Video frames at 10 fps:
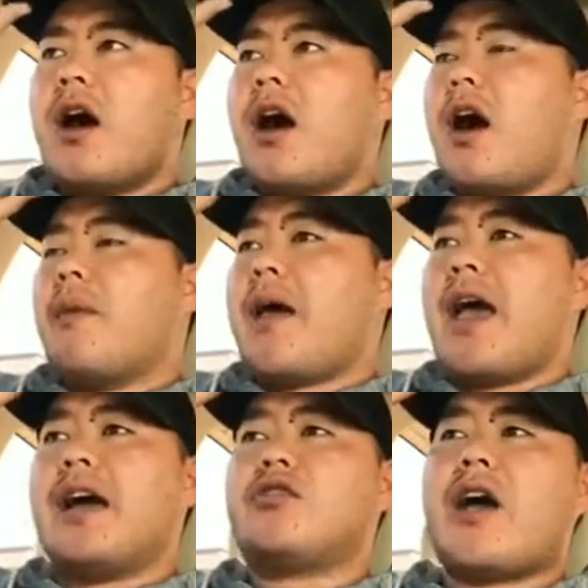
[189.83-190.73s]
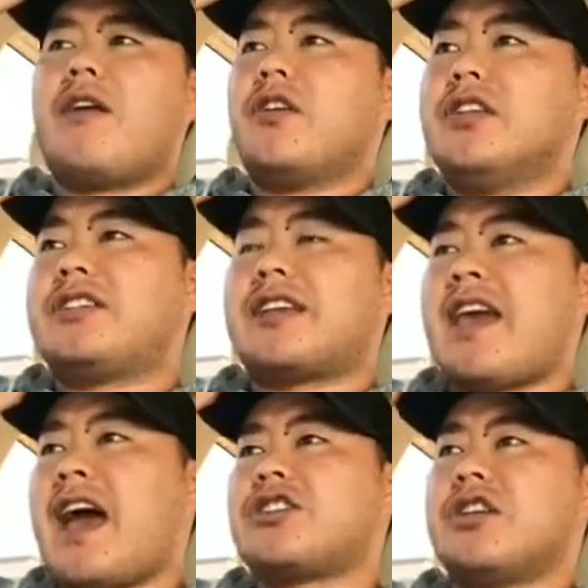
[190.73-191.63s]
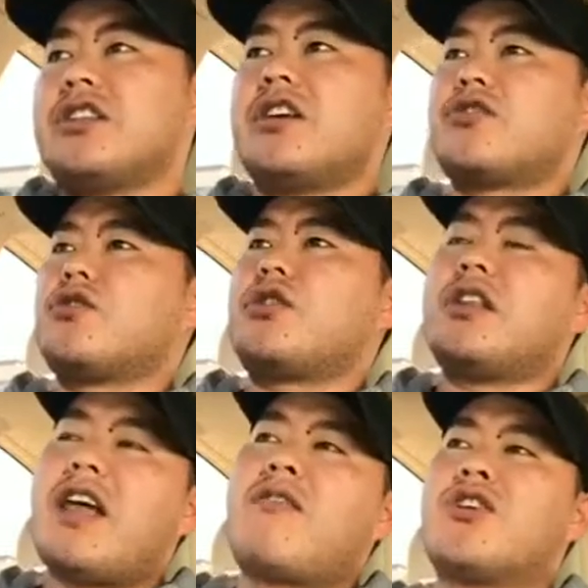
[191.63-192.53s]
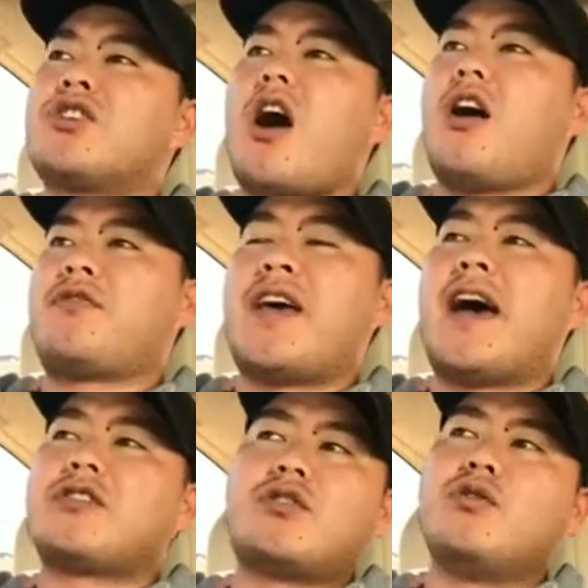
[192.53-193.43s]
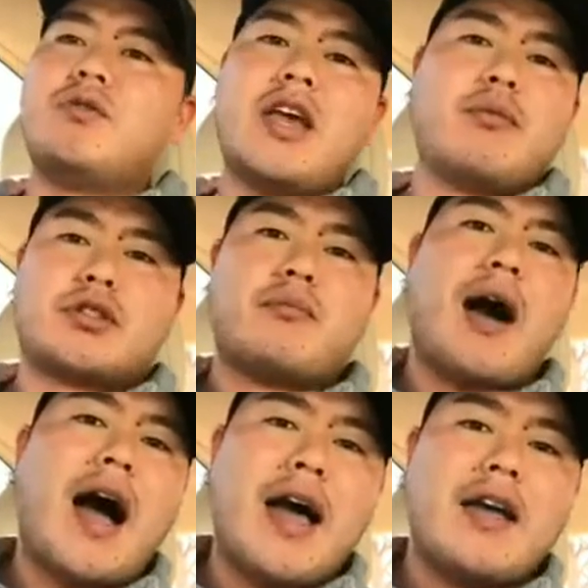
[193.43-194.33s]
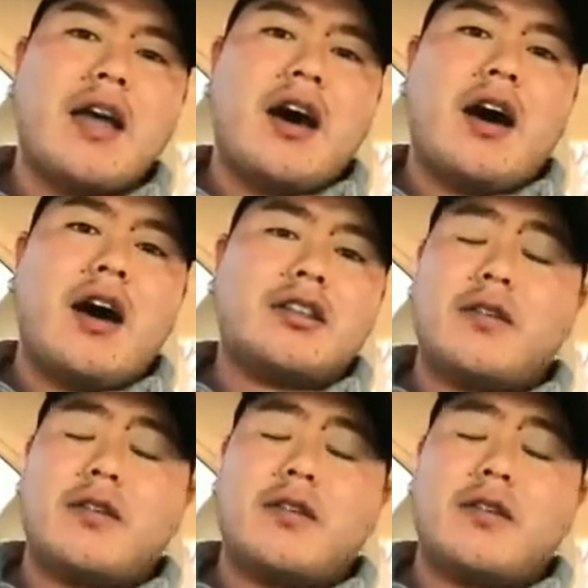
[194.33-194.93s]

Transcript: Um, and you have at least a cash in there so you can leverage off that to be able to buy uh,